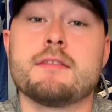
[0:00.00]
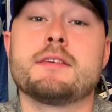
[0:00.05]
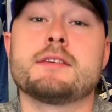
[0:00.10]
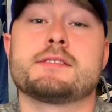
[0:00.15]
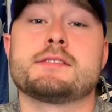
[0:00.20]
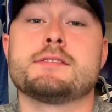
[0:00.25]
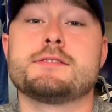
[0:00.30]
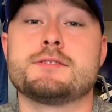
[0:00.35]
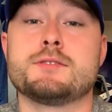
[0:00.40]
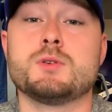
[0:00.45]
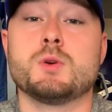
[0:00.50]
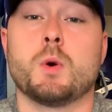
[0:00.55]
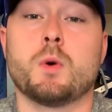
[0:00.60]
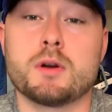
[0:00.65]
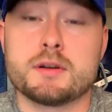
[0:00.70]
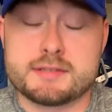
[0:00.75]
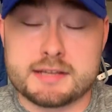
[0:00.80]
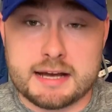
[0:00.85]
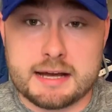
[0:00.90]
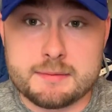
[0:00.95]
this is
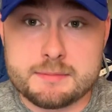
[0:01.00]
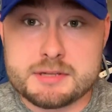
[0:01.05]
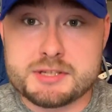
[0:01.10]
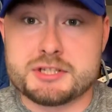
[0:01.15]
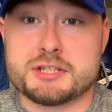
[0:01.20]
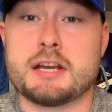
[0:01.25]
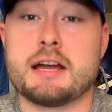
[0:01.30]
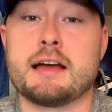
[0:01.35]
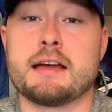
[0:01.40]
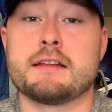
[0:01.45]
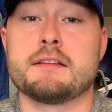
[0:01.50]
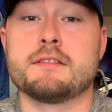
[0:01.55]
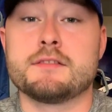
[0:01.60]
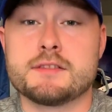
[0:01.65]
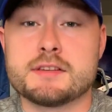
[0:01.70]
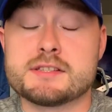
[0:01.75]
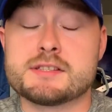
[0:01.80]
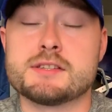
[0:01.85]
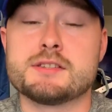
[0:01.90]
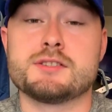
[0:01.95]
your time to shine.
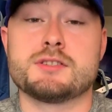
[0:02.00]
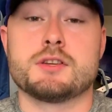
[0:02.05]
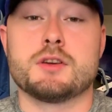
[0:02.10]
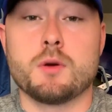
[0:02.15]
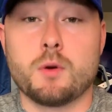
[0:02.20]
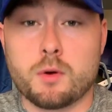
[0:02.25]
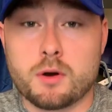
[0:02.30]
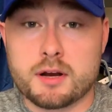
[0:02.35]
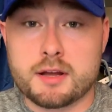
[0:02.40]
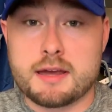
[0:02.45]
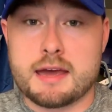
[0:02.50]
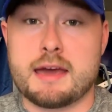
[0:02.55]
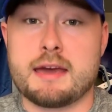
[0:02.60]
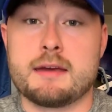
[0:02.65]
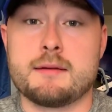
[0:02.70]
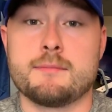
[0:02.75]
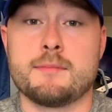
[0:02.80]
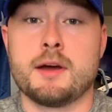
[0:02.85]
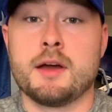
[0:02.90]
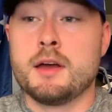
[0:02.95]
This is your
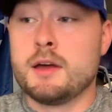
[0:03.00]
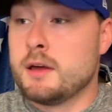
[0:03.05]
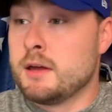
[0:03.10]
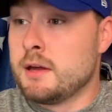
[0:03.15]
game.